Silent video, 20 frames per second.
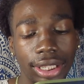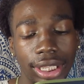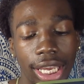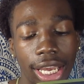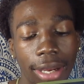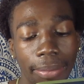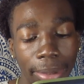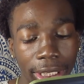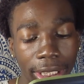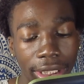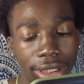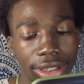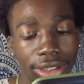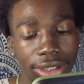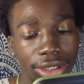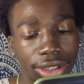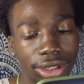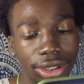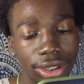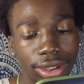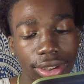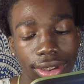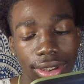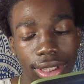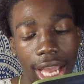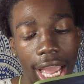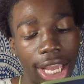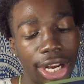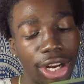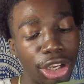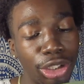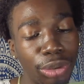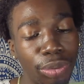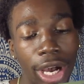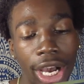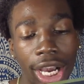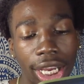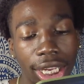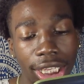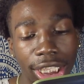Yeah, bitch. I know you
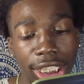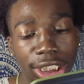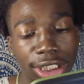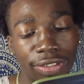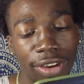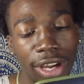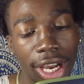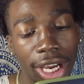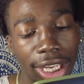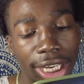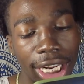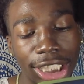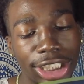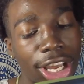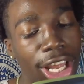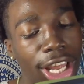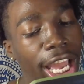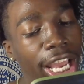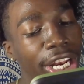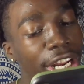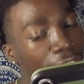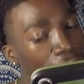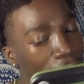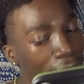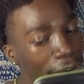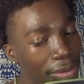ugly as fuck. That's all I know.